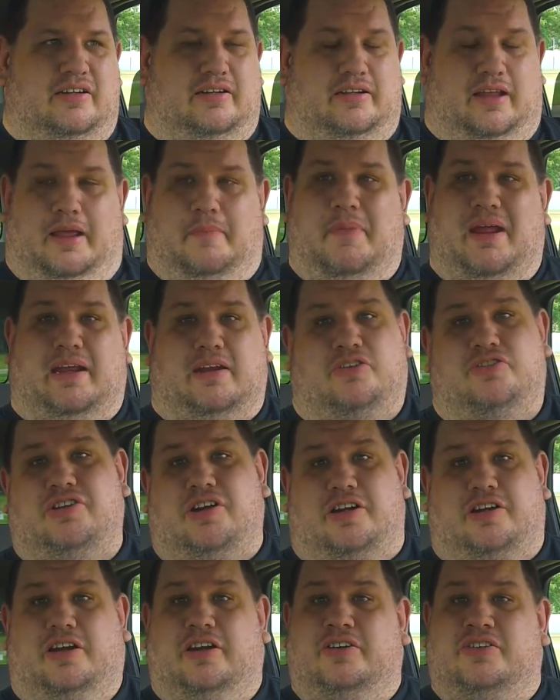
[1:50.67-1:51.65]
They make
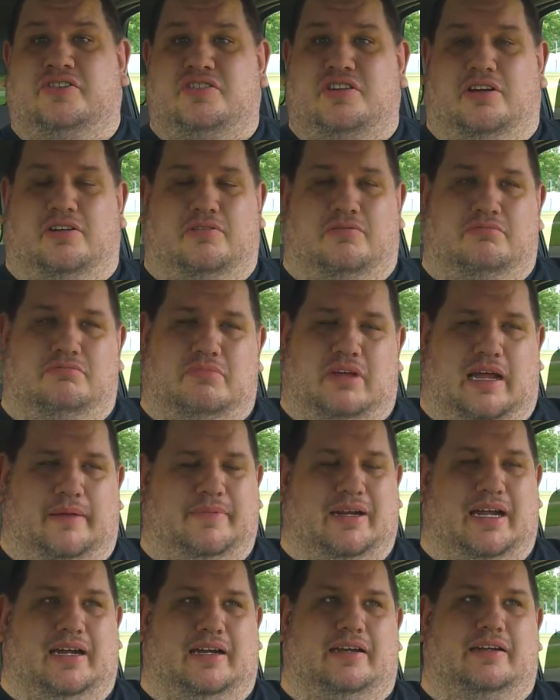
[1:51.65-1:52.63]
sugar, so
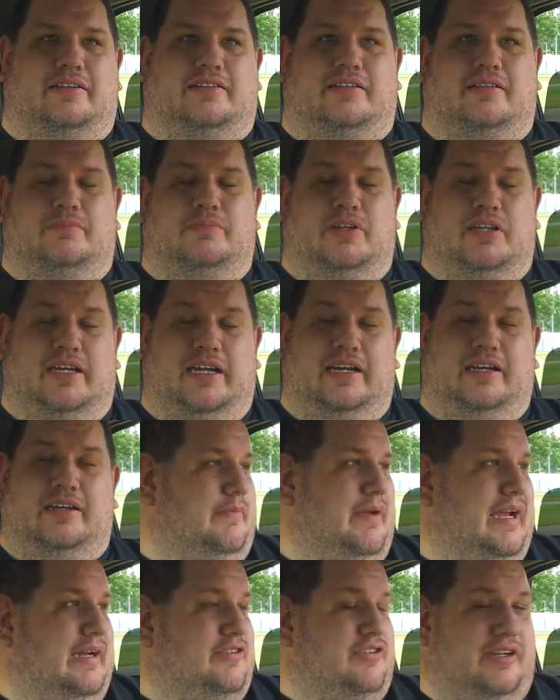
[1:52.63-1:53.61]
I'm not going to complain.
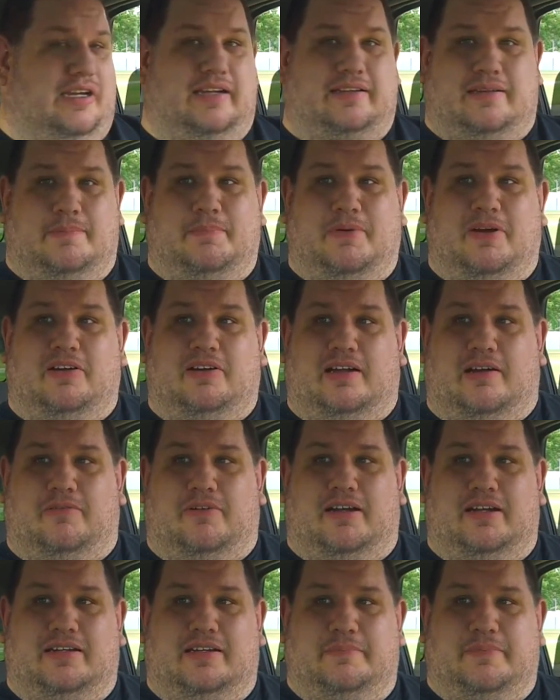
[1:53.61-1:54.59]
I'm actually at the park I
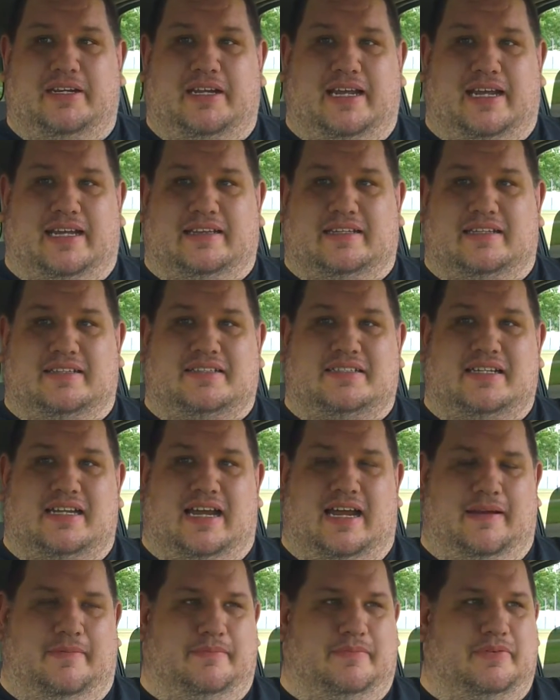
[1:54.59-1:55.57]
wanted to be at this
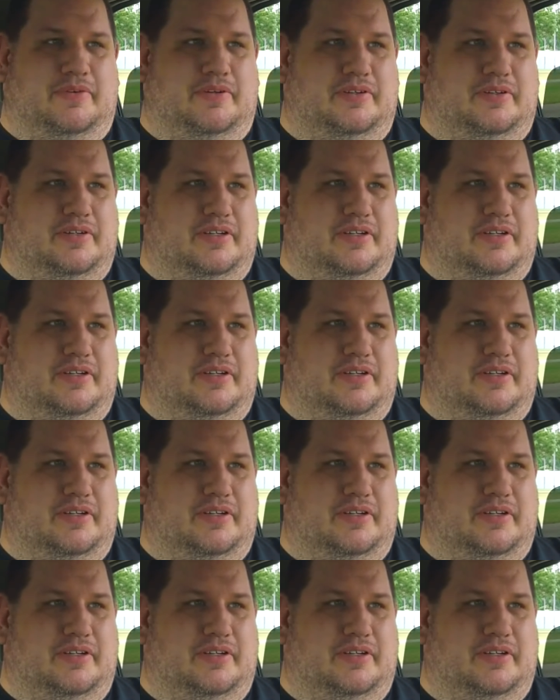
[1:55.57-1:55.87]
time.